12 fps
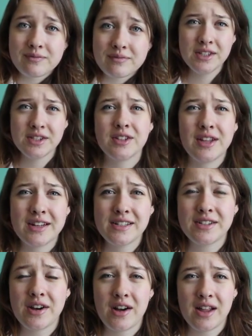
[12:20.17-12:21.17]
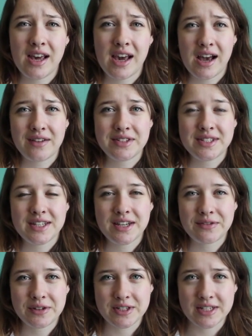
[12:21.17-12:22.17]
So that is all I have to say
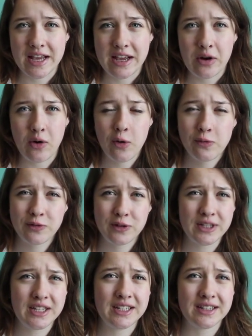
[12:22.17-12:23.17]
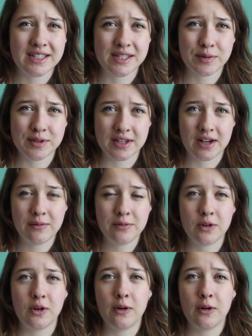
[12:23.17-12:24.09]
for today. Hopefully this was helpful.